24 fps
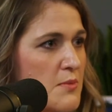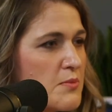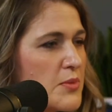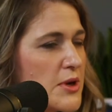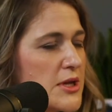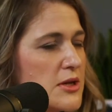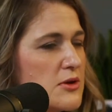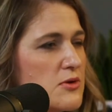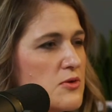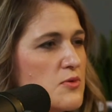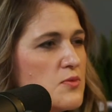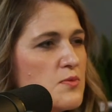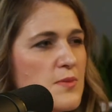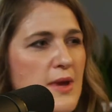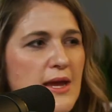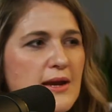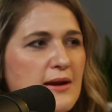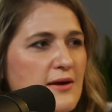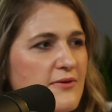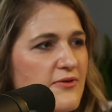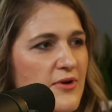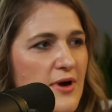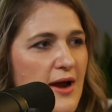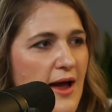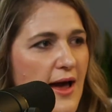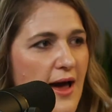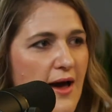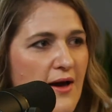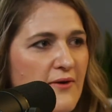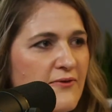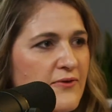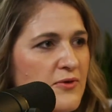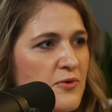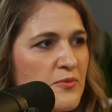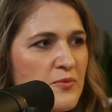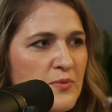but you may never
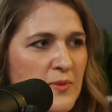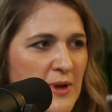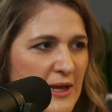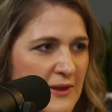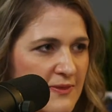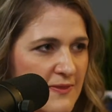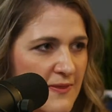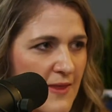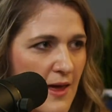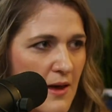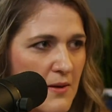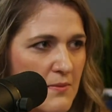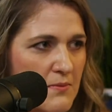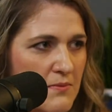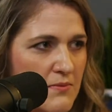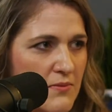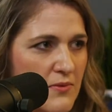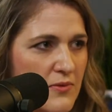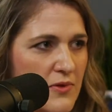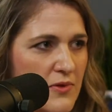ever meet them.